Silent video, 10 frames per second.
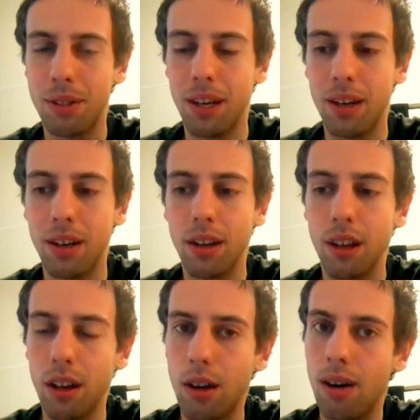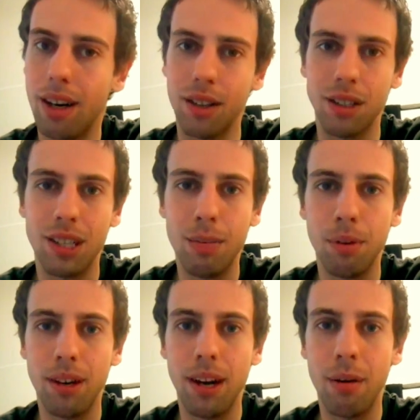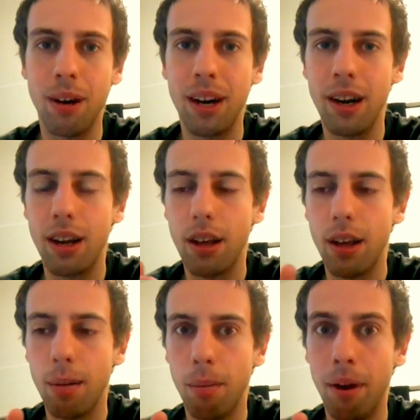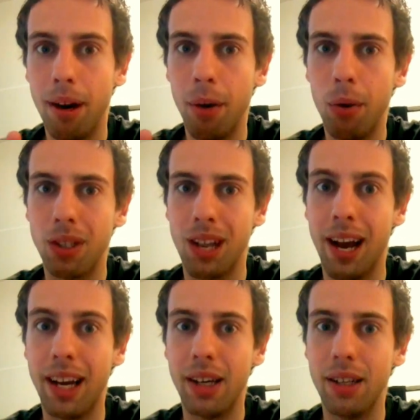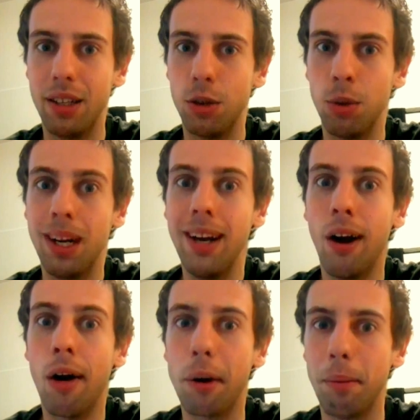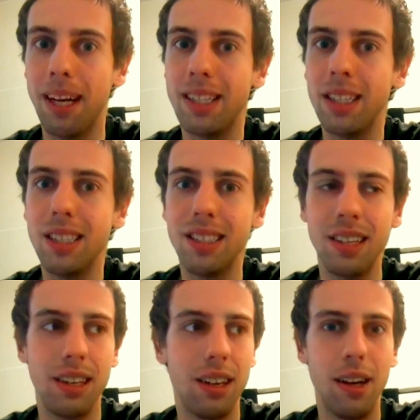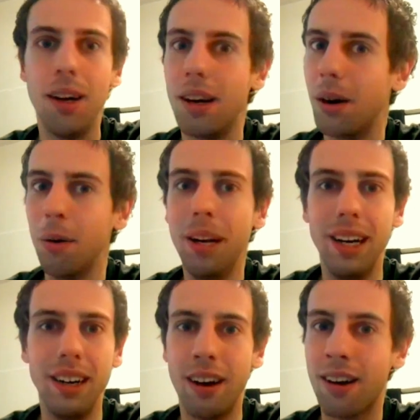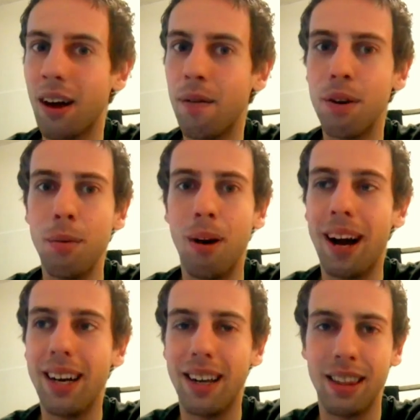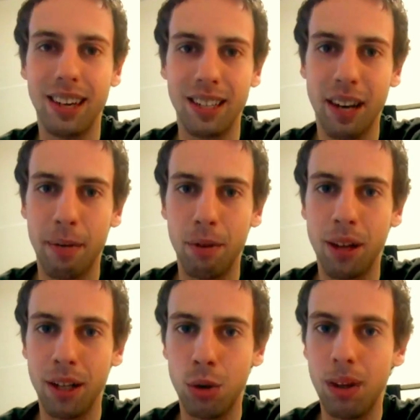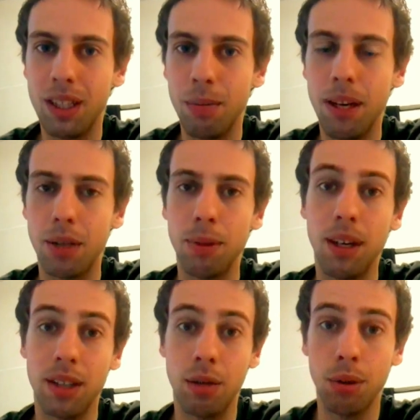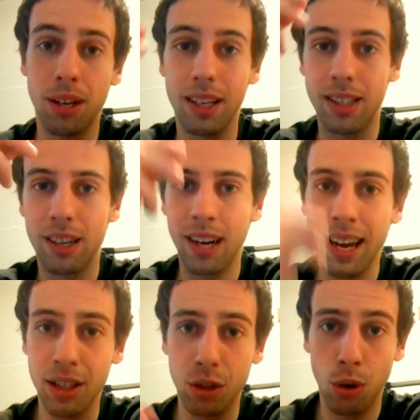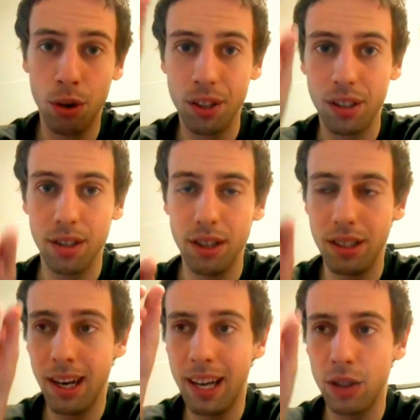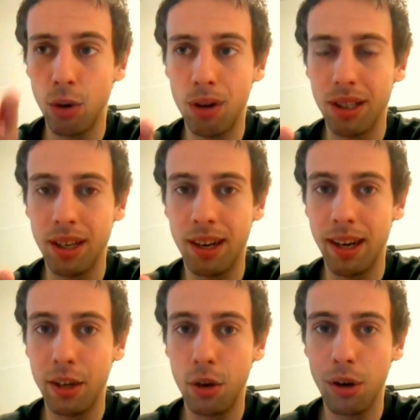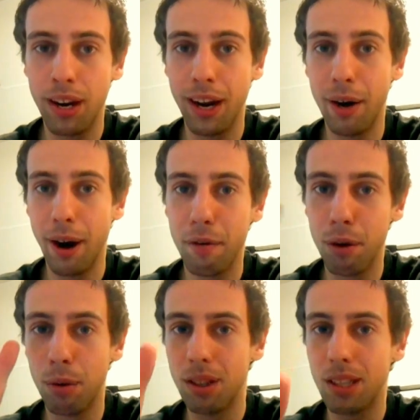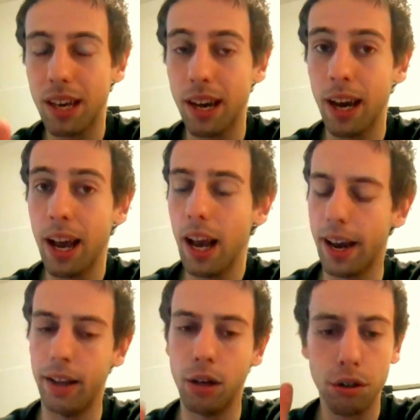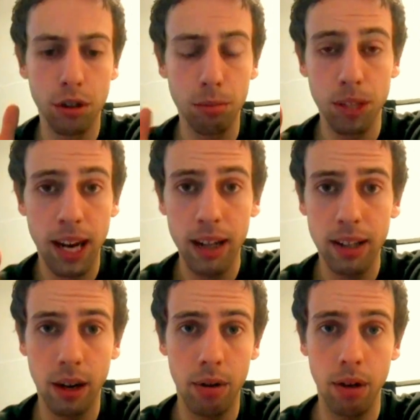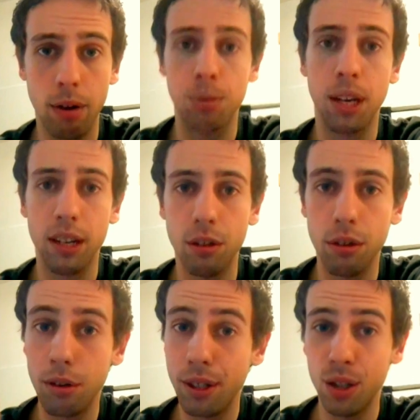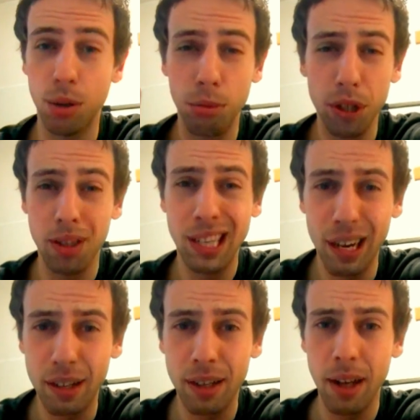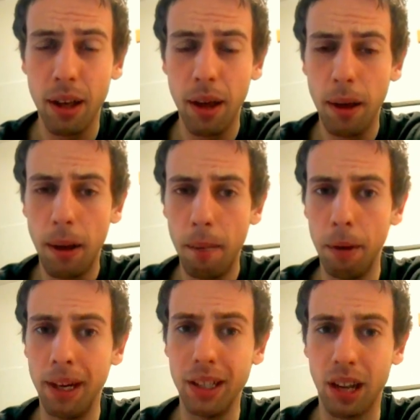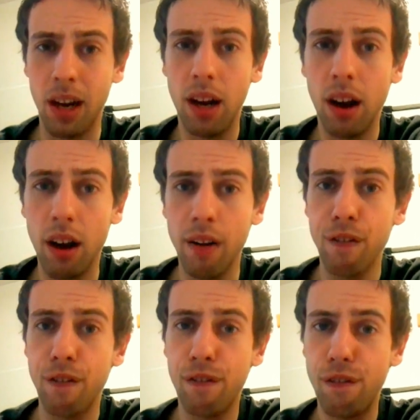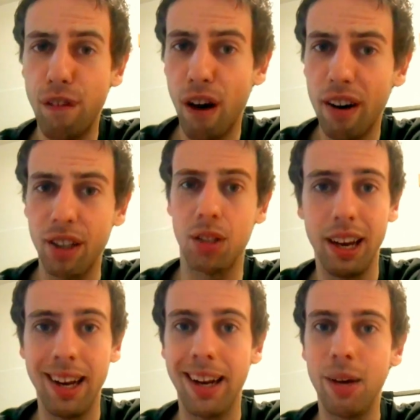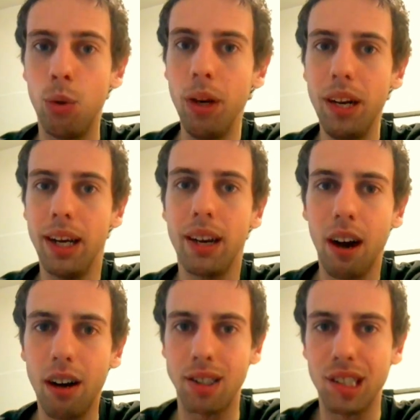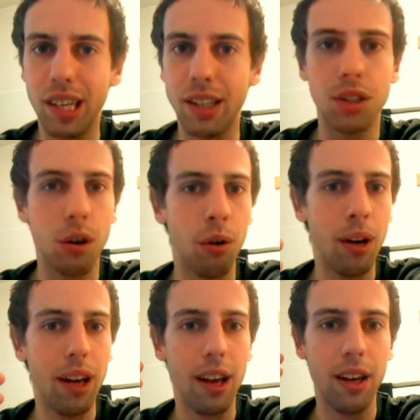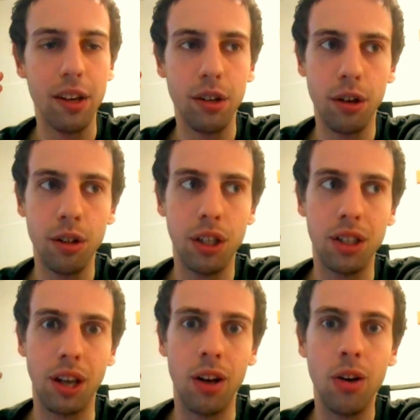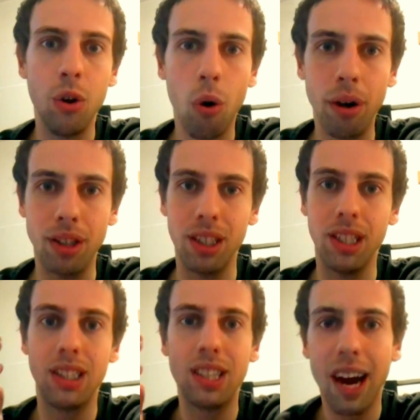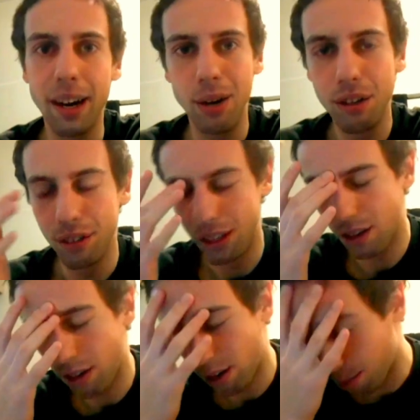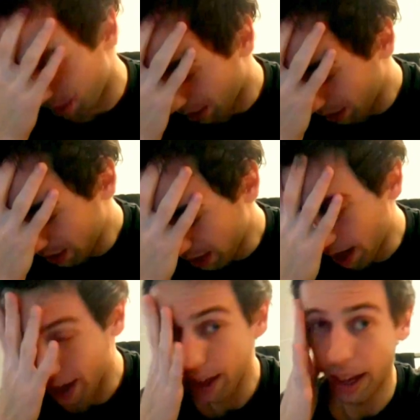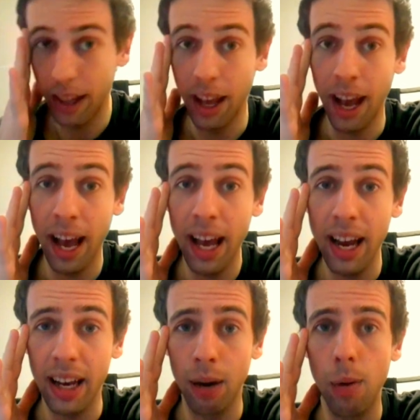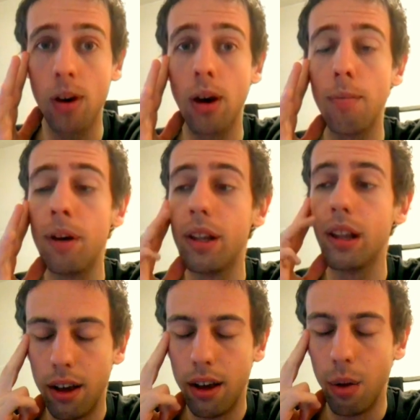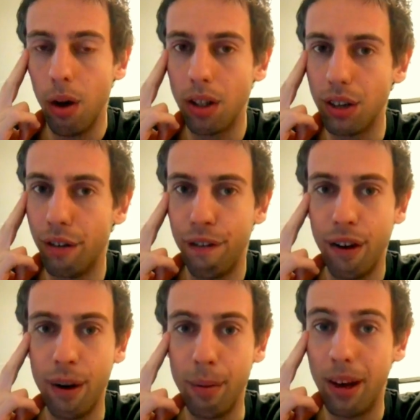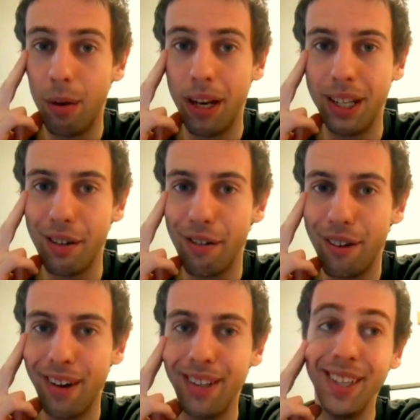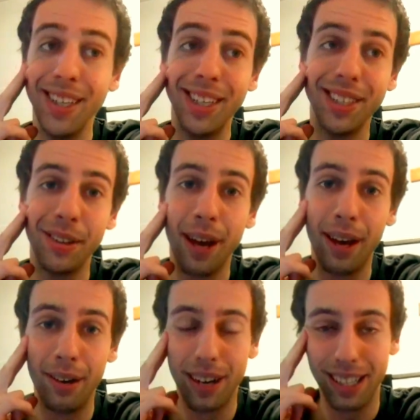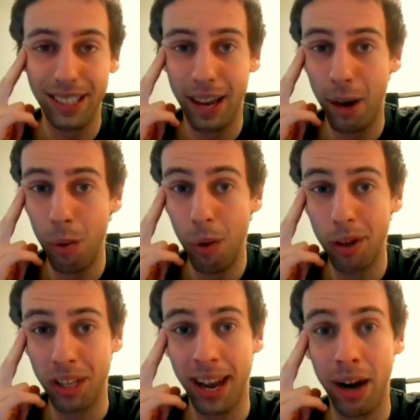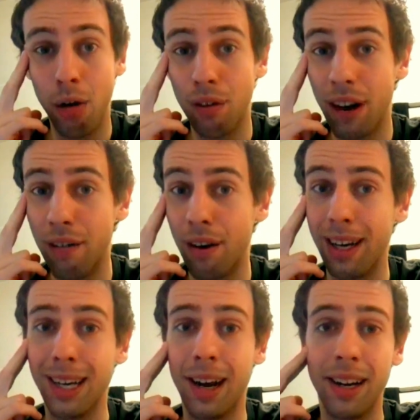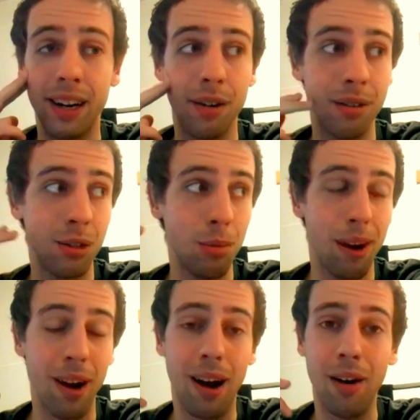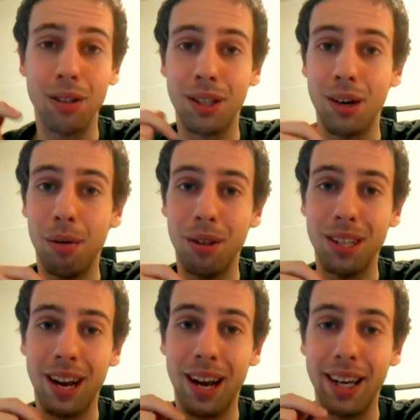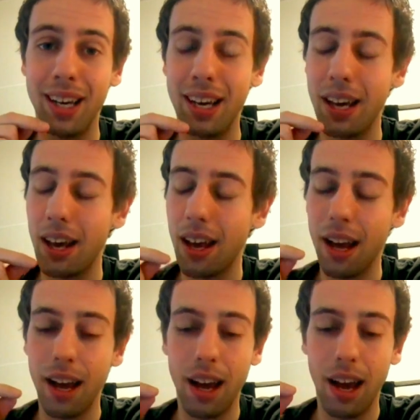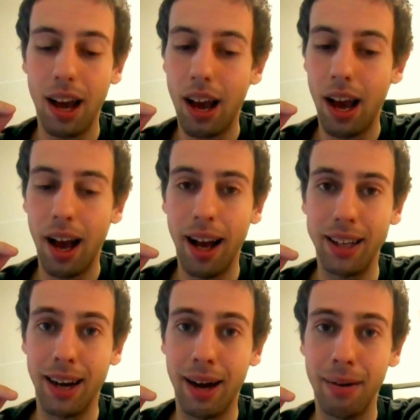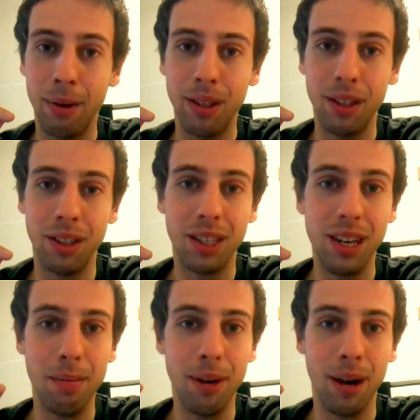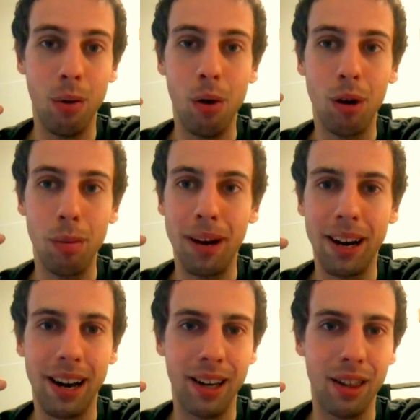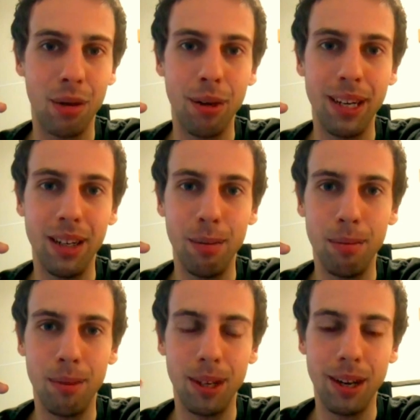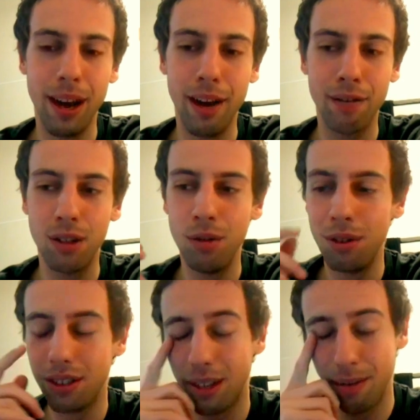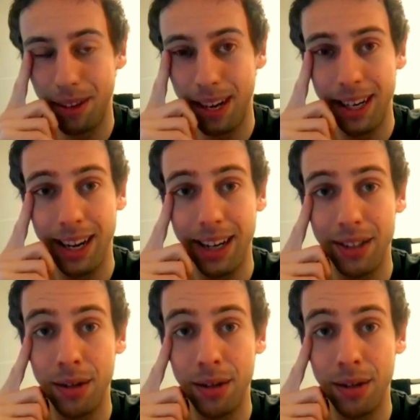I was like, oh, I can sleep on that, right? But it was like these really hard benches. Really not comfortable. I think I slept for like 20 minutes because there were like glass doors and like you could hear everyone singing. And there is some talent out there, I'm telling you. There is some real talent. But there's a lot of fuckers there that really can't sing. So, you know, just the noise the entire evening. Oh my god. And the headache I woke up with. Wasn't fun, man. Wasn't fun. So yeah, the next day, worst hangover ever. I got here to my house and I was like, I went to sleep and I woke up at like 3 in the afternoon or something like that.